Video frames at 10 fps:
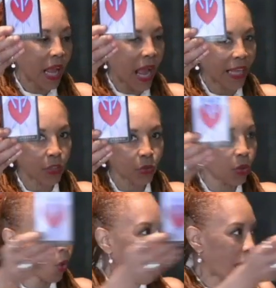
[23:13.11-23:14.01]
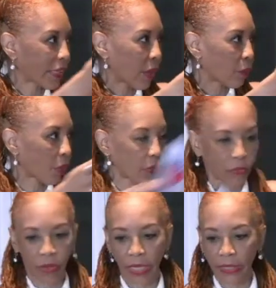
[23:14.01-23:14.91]
I don't know how that
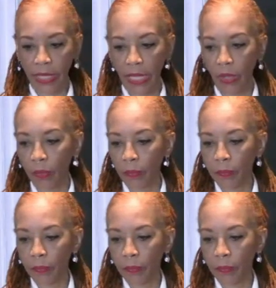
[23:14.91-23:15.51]
works right now,